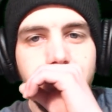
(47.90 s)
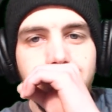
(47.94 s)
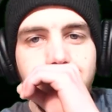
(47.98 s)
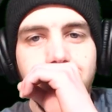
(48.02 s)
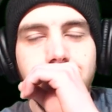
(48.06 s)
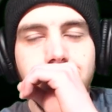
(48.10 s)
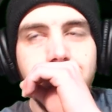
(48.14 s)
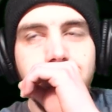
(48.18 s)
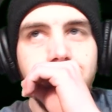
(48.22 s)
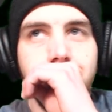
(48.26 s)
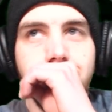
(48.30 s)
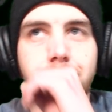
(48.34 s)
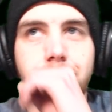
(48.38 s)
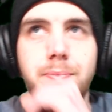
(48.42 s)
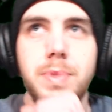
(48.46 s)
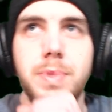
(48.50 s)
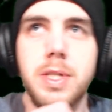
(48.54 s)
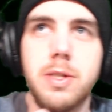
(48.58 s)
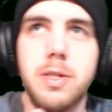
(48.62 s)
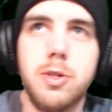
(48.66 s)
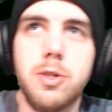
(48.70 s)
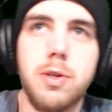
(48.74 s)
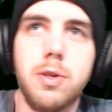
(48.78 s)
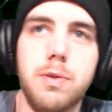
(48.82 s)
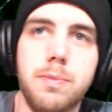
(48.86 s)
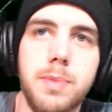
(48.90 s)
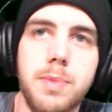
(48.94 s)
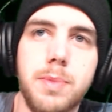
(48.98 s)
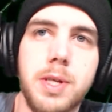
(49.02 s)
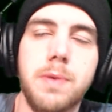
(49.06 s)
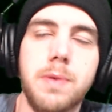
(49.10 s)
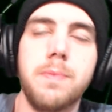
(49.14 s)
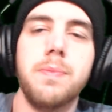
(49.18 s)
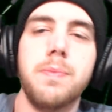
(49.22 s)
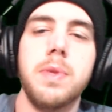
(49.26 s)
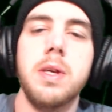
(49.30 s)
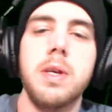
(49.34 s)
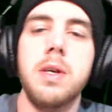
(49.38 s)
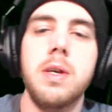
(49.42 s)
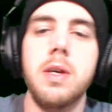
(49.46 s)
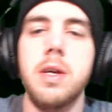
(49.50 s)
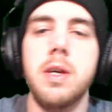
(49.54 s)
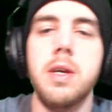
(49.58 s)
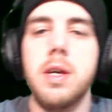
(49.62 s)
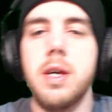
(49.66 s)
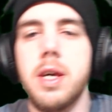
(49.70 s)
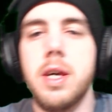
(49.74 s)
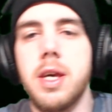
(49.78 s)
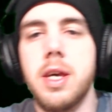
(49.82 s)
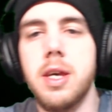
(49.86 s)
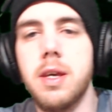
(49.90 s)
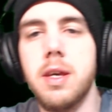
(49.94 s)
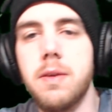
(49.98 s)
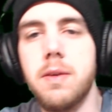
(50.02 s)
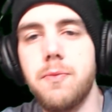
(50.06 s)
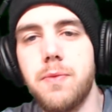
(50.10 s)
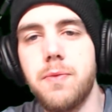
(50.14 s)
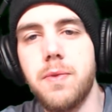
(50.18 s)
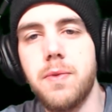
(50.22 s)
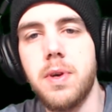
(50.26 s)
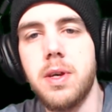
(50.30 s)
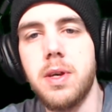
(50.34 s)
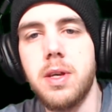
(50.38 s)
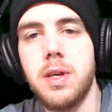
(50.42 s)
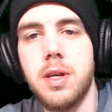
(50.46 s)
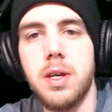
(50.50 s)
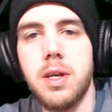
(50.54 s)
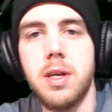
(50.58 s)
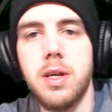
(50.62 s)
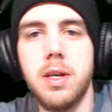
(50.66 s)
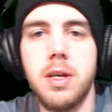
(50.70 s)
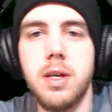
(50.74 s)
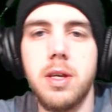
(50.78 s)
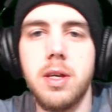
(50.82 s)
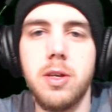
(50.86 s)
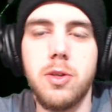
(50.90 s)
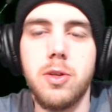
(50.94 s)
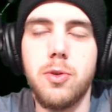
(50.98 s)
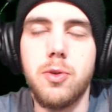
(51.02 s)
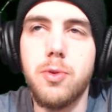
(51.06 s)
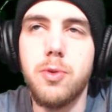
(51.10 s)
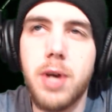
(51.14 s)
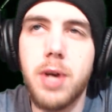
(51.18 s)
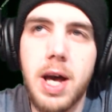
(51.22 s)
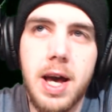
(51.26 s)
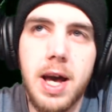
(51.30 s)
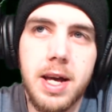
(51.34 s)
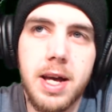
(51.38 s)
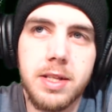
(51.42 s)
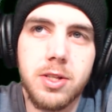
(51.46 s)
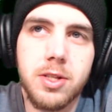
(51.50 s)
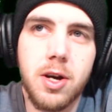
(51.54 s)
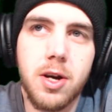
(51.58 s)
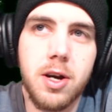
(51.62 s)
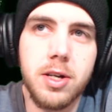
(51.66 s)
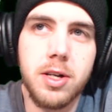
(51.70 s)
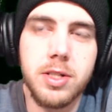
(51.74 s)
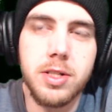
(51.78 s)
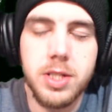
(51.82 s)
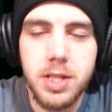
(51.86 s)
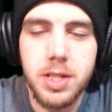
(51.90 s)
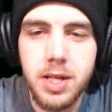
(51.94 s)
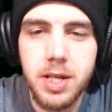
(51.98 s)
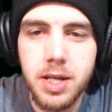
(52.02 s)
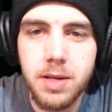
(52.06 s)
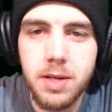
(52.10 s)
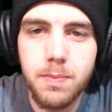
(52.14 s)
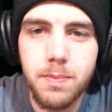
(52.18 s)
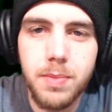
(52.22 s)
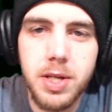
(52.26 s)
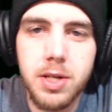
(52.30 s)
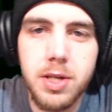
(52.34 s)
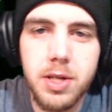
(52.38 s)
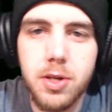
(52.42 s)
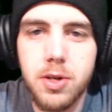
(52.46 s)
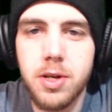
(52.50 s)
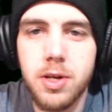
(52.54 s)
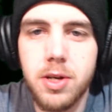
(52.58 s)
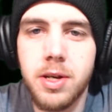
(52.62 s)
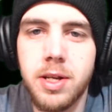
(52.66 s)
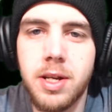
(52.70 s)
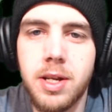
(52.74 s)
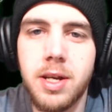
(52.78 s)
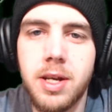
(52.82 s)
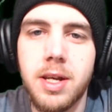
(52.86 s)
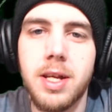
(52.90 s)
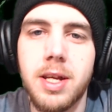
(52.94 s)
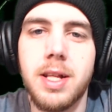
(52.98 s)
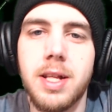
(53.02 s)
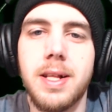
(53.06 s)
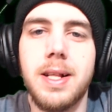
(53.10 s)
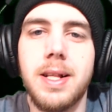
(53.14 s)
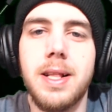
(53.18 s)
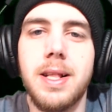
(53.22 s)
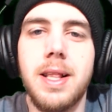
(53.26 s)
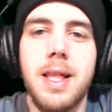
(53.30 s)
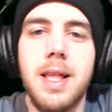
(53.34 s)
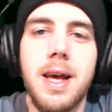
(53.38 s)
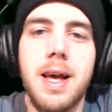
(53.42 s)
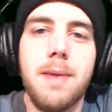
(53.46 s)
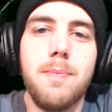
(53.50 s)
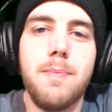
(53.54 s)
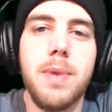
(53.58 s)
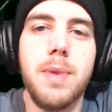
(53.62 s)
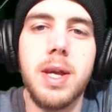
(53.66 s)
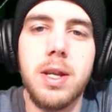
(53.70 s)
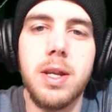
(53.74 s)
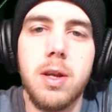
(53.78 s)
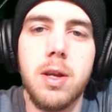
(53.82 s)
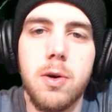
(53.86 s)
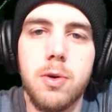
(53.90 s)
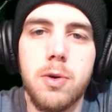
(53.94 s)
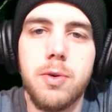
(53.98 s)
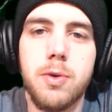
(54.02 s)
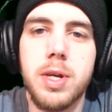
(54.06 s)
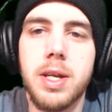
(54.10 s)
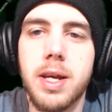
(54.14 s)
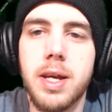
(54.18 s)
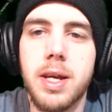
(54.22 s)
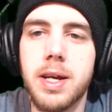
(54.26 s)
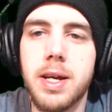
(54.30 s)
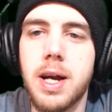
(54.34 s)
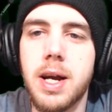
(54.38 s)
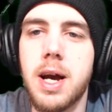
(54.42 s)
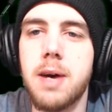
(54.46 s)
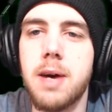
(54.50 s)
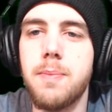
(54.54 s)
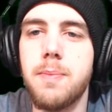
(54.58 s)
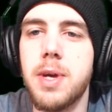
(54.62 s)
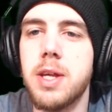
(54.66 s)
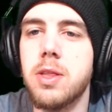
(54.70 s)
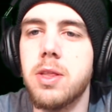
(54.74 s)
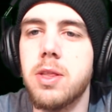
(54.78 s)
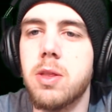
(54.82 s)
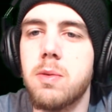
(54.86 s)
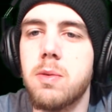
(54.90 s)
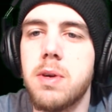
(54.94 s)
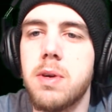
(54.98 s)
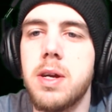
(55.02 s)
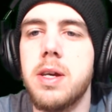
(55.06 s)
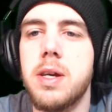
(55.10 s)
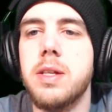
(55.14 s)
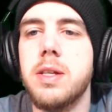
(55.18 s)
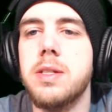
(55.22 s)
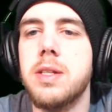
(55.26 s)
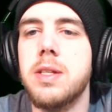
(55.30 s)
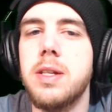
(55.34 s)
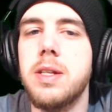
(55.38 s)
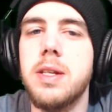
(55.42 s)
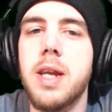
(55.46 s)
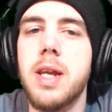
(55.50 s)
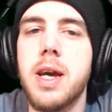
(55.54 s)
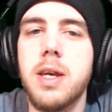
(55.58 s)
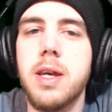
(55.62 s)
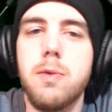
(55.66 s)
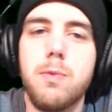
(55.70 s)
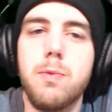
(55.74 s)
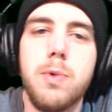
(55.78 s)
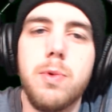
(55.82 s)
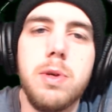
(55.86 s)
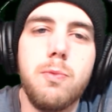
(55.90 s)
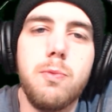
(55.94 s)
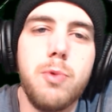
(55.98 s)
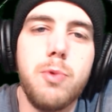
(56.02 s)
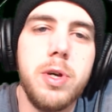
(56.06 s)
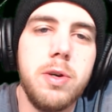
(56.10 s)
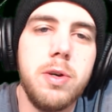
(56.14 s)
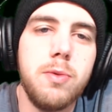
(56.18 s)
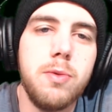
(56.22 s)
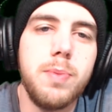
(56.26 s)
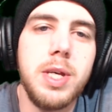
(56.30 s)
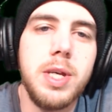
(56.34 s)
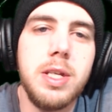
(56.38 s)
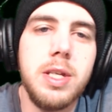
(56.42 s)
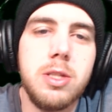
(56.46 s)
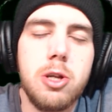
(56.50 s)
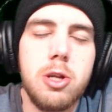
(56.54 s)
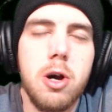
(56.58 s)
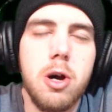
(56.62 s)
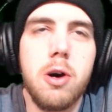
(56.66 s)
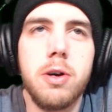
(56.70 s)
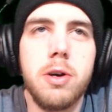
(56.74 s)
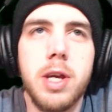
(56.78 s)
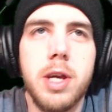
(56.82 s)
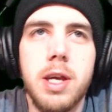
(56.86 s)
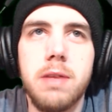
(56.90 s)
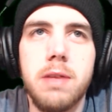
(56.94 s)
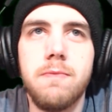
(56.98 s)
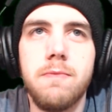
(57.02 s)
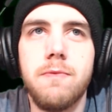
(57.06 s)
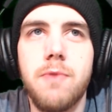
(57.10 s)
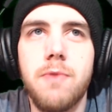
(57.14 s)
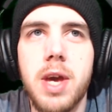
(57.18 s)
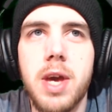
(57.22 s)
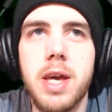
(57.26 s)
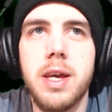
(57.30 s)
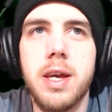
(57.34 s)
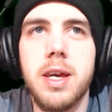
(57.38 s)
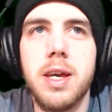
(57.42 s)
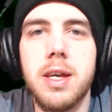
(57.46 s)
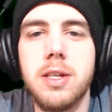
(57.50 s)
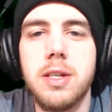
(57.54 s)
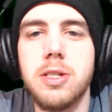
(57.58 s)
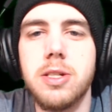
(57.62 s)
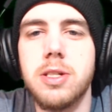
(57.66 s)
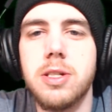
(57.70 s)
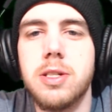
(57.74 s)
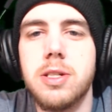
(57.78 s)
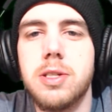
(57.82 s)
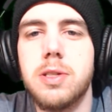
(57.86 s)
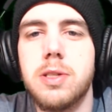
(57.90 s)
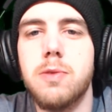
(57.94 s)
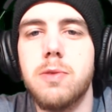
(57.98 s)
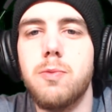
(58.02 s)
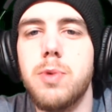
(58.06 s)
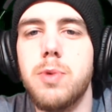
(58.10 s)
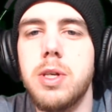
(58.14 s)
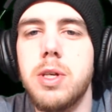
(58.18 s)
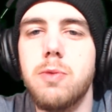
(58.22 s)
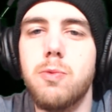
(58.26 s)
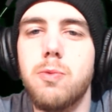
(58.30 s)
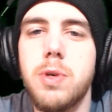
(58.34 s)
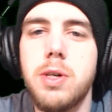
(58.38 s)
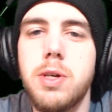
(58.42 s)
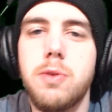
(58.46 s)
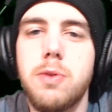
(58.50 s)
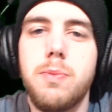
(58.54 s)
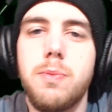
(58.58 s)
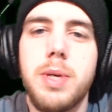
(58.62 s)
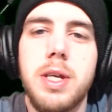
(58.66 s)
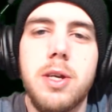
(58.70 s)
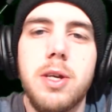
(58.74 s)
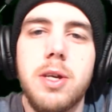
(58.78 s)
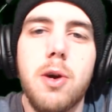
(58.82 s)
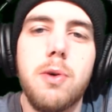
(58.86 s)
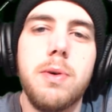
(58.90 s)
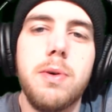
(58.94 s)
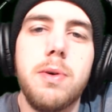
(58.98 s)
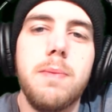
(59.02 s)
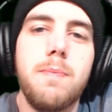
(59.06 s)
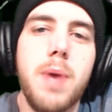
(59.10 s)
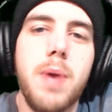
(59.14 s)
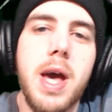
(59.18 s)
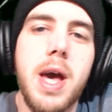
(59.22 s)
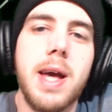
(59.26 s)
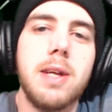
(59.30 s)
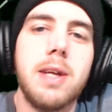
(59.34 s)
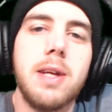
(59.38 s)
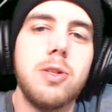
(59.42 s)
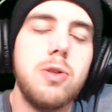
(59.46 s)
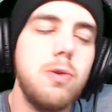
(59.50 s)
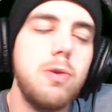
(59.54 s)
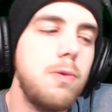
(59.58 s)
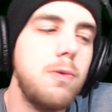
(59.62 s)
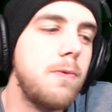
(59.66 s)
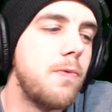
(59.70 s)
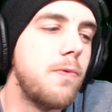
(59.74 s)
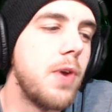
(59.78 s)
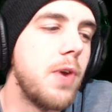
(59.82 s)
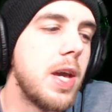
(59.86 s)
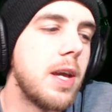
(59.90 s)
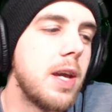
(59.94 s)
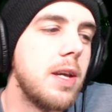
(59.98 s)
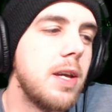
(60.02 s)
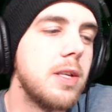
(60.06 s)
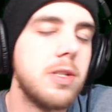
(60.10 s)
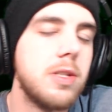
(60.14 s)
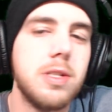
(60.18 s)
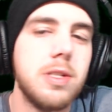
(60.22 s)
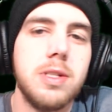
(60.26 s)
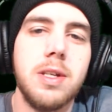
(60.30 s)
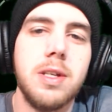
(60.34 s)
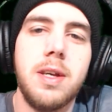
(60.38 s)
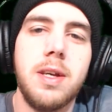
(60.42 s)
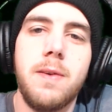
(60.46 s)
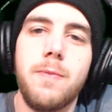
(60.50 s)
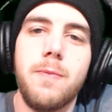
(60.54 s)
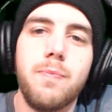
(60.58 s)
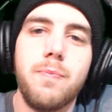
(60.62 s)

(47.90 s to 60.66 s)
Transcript: Excuse me. If you guys are seeing me good, let me know in the comment thread. Tonight we will be talking Vegas. We will be going back to Vegas.